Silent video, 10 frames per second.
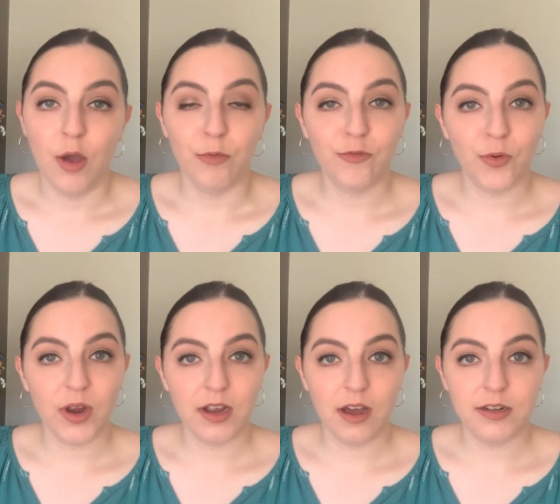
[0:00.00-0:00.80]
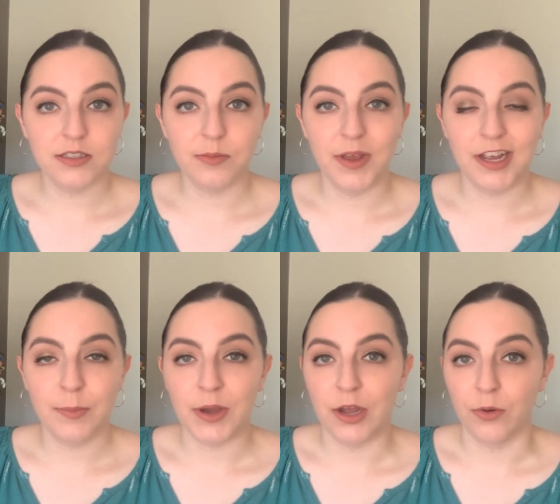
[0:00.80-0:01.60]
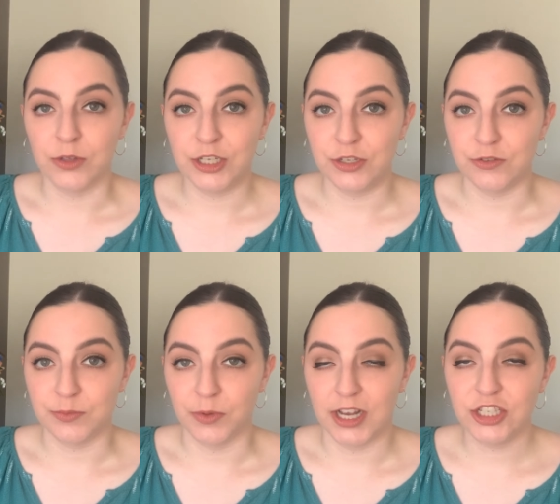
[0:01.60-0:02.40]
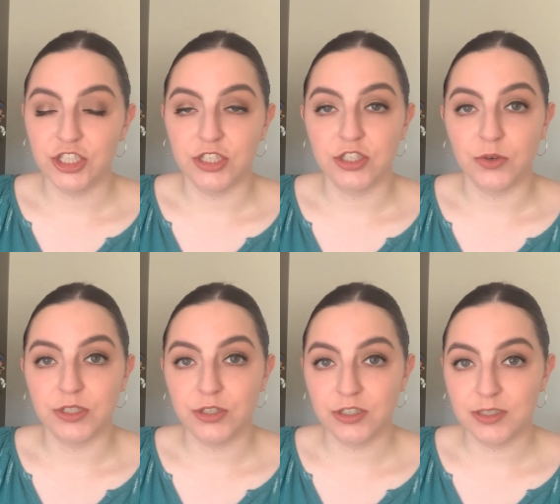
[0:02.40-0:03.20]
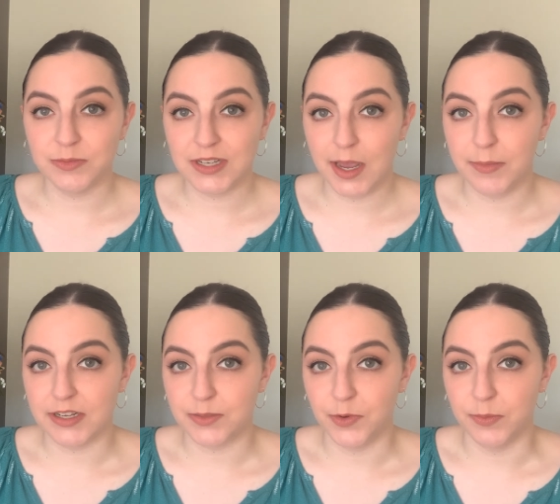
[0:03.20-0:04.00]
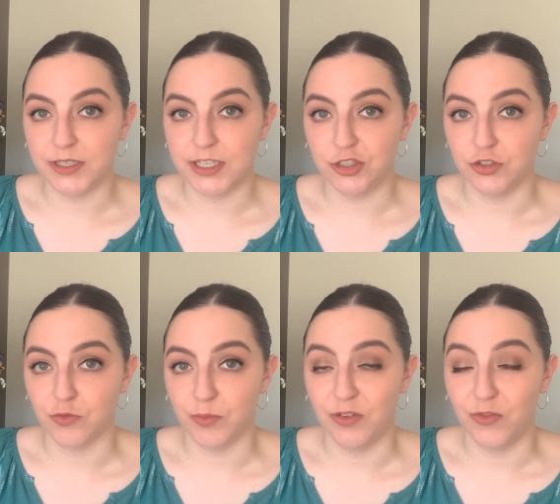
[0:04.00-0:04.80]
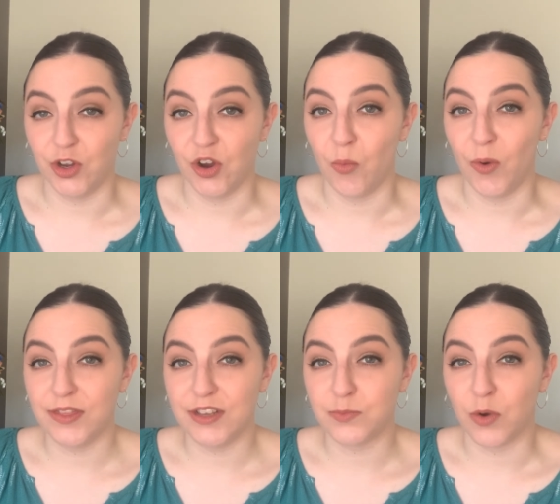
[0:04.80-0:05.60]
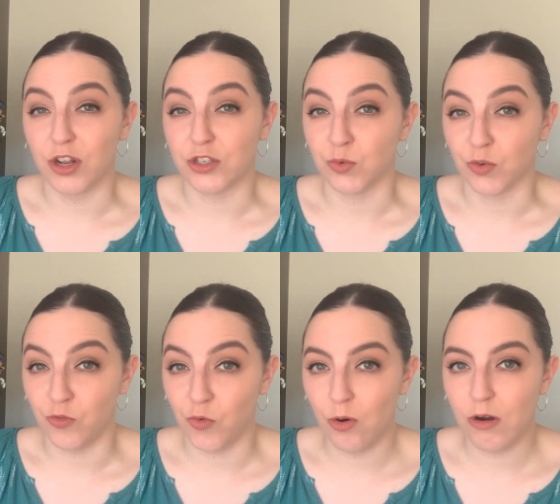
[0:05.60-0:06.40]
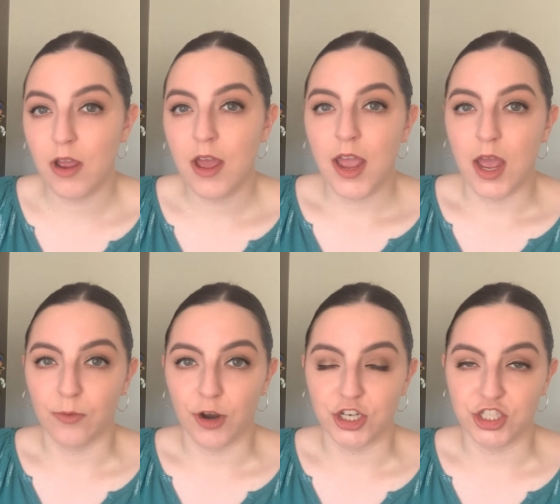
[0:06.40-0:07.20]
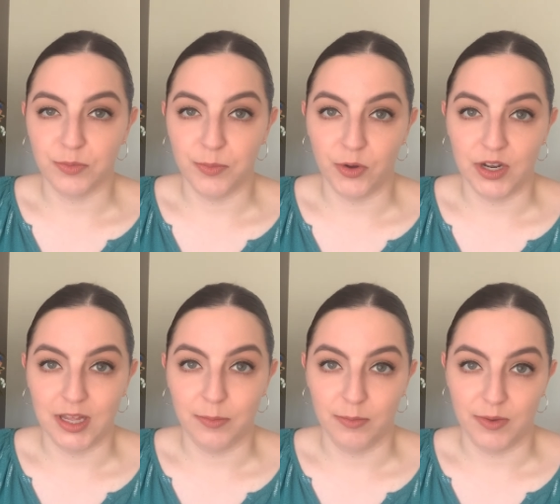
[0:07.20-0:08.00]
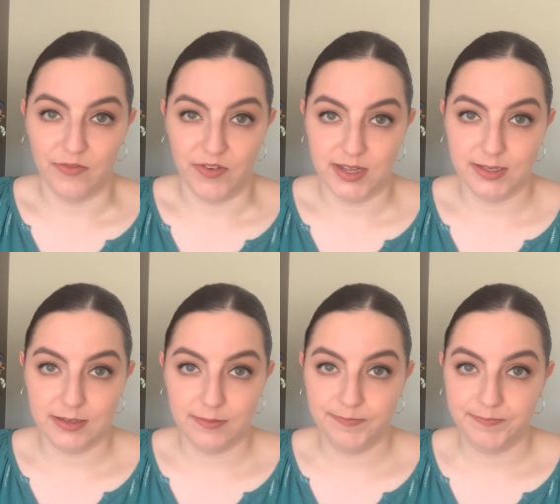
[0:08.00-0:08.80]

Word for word: Before I got into makeup, I only used blush, and so it took some time and experimentation for me to figure out what these products were for and where I should be putting them on my face.